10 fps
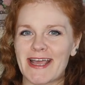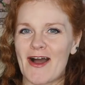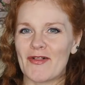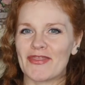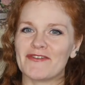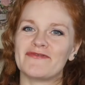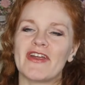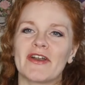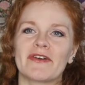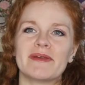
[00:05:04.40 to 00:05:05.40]
down the
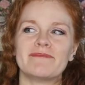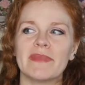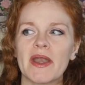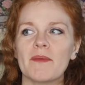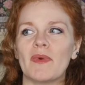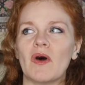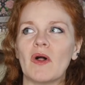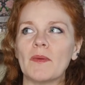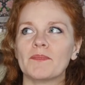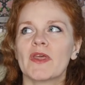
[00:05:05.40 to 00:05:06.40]
very
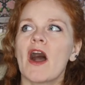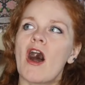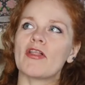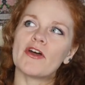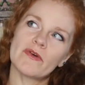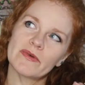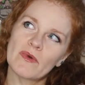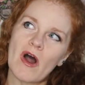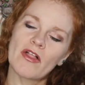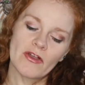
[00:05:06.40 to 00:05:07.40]
minimal. Although
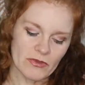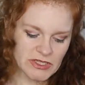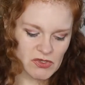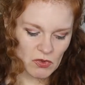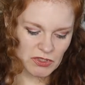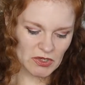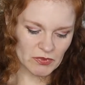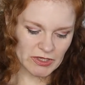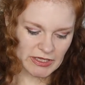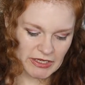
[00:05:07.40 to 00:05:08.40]
it's only
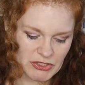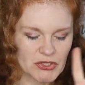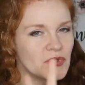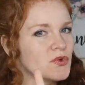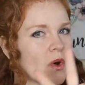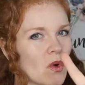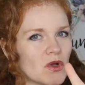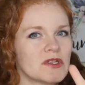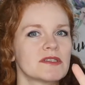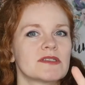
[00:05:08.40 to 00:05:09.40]
really 2
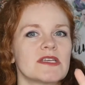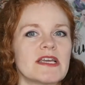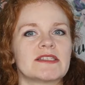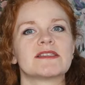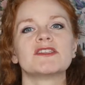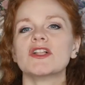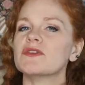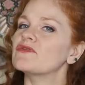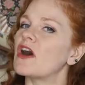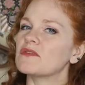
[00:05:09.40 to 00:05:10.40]
goals, it still
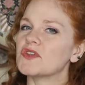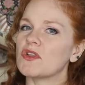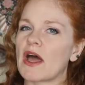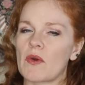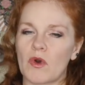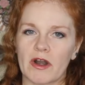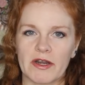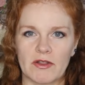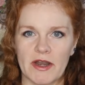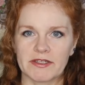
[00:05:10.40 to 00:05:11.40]
involves a lot of work and
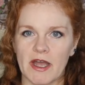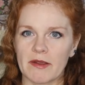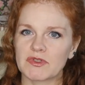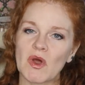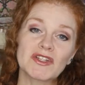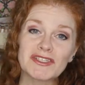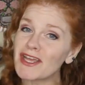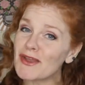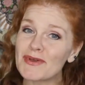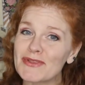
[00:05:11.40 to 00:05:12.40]
a lot of time. So I'll just
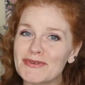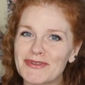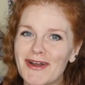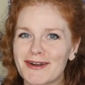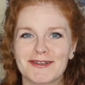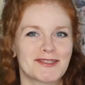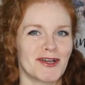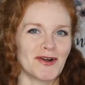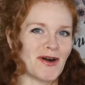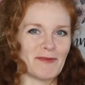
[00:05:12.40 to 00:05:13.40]
tell you what those are
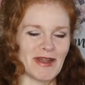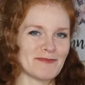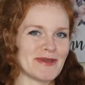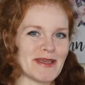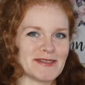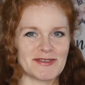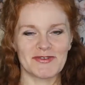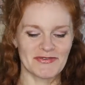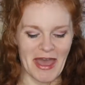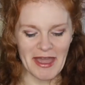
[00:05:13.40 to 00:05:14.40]
so I'm not being
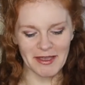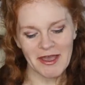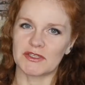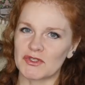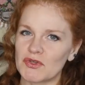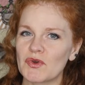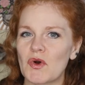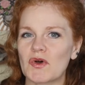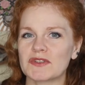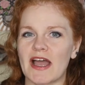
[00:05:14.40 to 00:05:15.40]
so vague. These 2
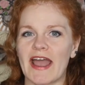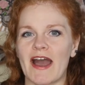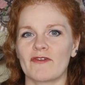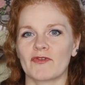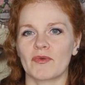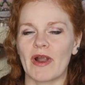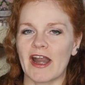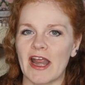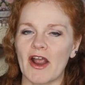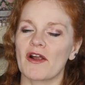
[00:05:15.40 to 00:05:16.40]
goals I have for
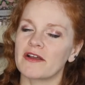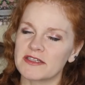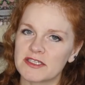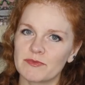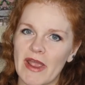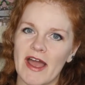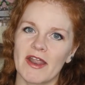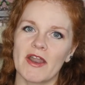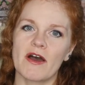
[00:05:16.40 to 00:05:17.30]
writing are going to span